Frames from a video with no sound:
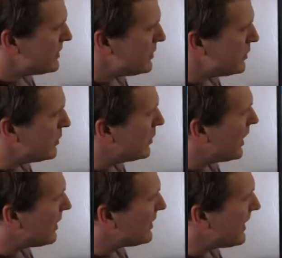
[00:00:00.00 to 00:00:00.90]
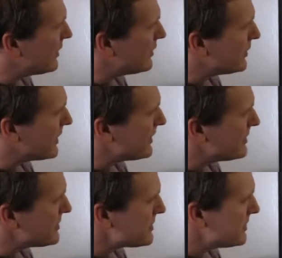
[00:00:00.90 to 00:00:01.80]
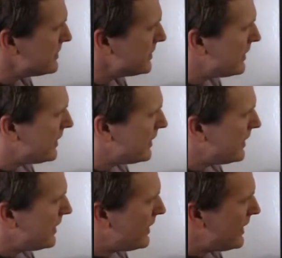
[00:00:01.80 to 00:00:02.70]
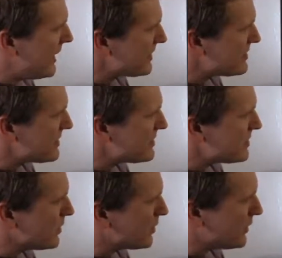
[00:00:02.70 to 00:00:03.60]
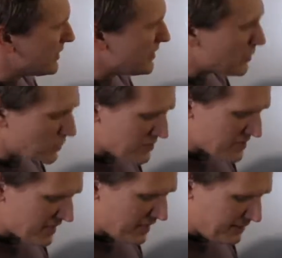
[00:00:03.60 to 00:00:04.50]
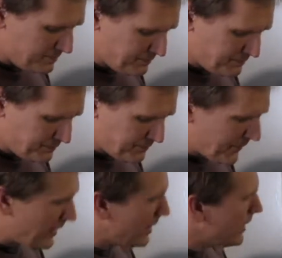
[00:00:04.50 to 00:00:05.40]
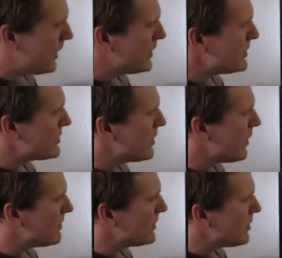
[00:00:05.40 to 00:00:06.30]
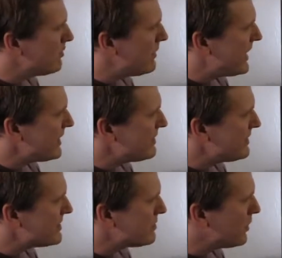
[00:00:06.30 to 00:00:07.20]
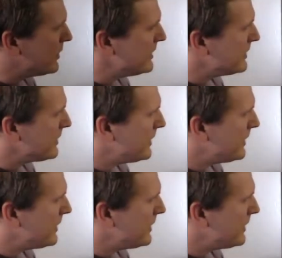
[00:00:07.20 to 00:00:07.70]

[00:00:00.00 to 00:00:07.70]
to allow you guys access to a really cool site. So I'm going to go back at this point